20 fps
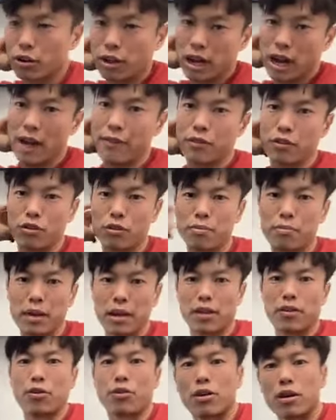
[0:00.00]
have to make
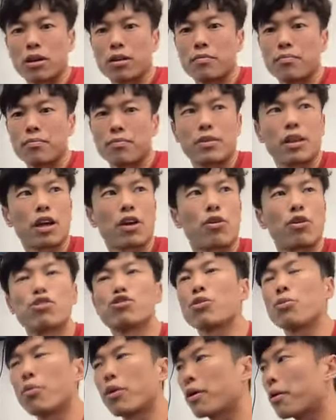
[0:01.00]
your
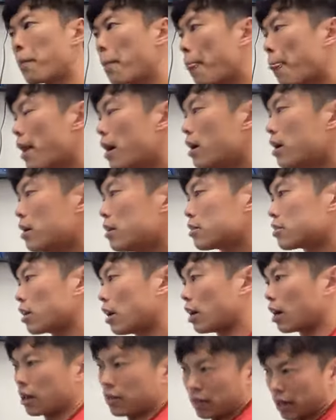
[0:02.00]
decoration well.
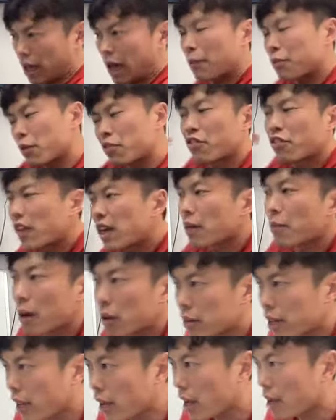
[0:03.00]
So I have to think about
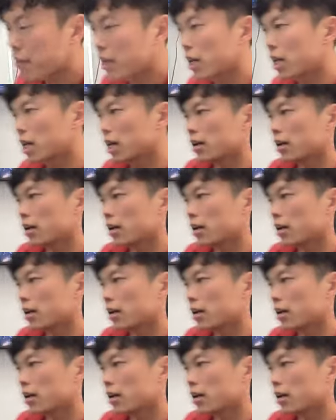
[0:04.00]
that. I mean,